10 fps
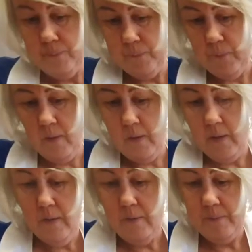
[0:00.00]

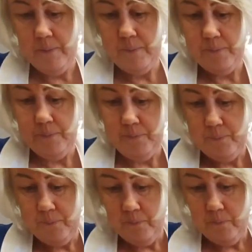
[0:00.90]
Okay.
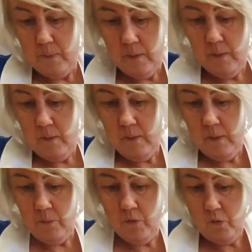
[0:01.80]

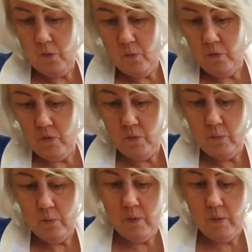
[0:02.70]
Now I'm just going to